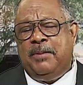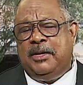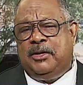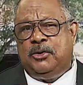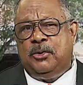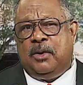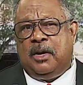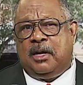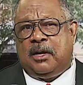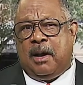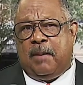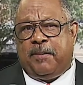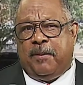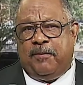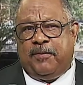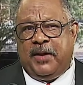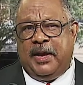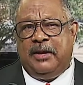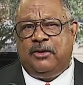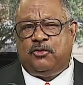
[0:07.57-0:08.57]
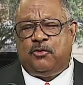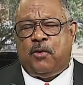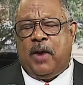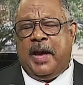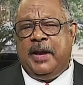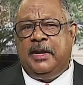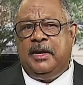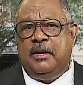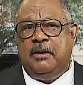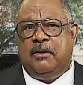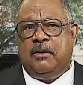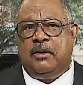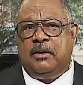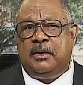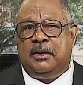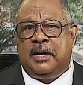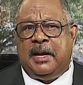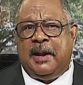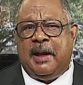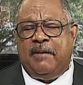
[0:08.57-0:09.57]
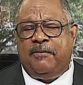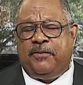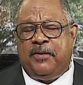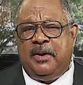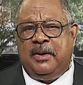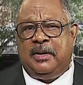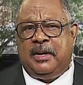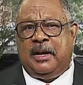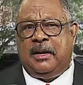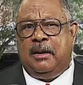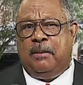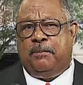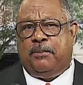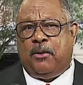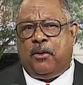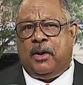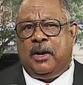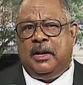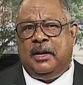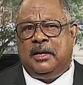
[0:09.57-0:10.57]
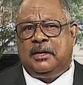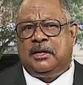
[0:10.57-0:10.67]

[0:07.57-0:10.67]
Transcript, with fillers: me do a couple of things right here that I think that are important.